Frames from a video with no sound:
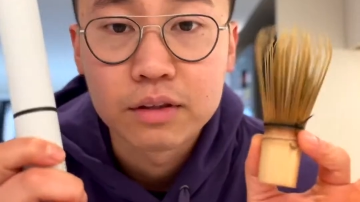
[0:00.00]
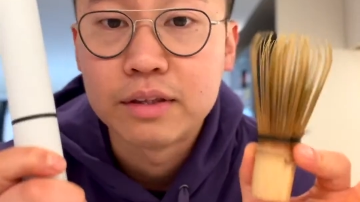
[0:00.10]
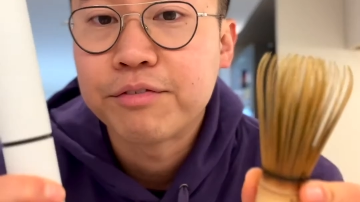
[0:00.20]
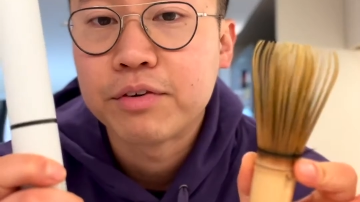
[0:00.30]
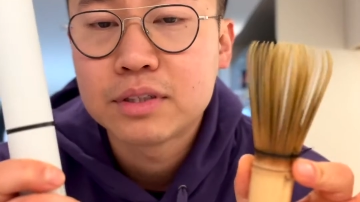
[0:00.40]

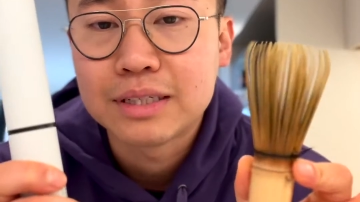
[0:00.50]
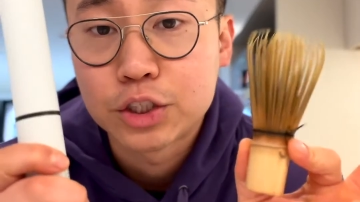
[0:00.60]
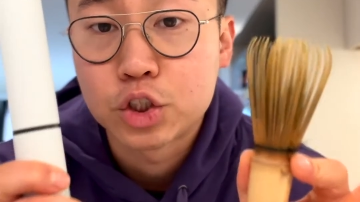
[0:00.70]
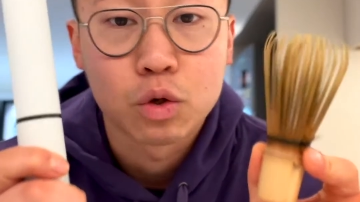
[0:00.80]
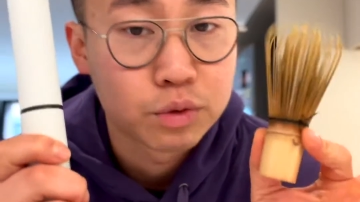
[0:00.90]
difference
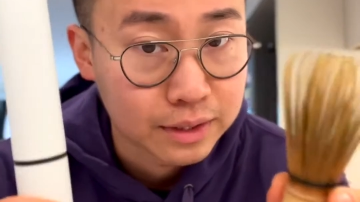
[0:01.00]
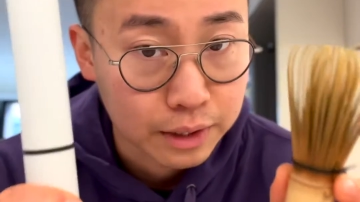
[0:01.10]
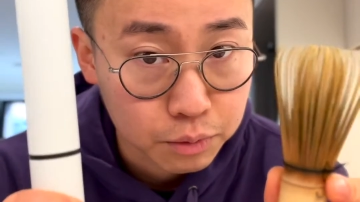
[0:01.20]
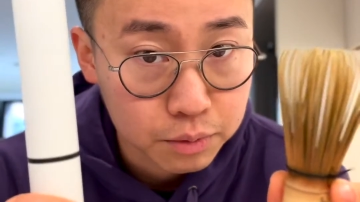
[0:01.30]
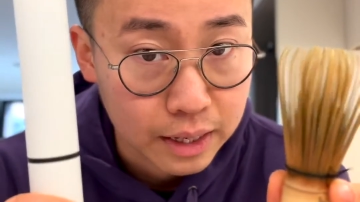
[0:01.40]
is so
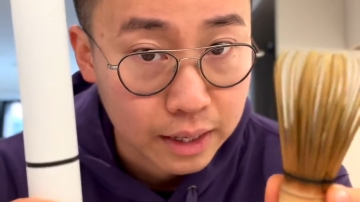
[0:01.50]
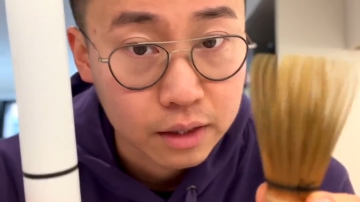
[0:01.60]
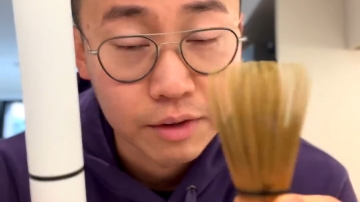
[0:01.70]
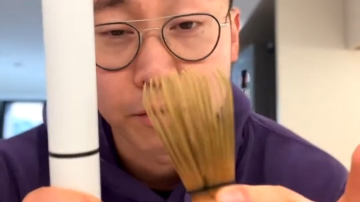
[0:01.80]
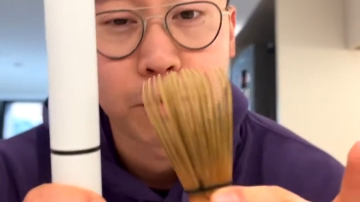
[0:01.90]
subtle
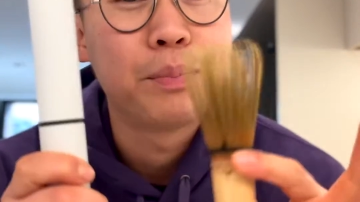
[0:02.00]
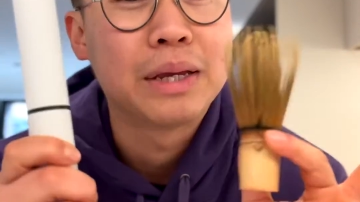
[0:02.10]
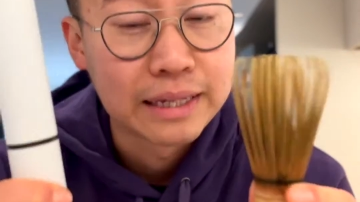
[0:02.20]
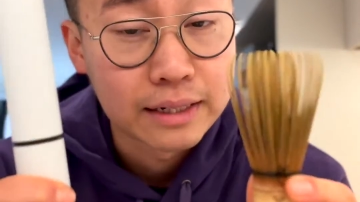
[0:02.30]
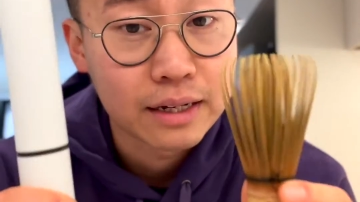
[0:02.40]
that if you're a
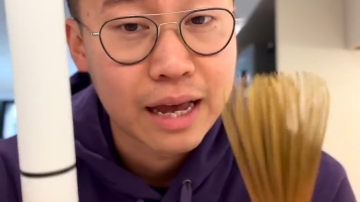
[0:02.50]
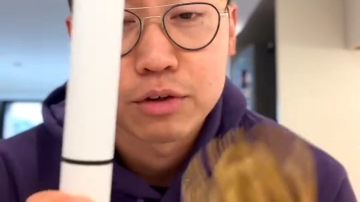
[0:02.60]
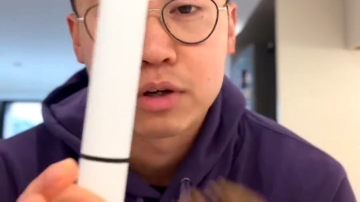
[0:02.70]
beginner and you're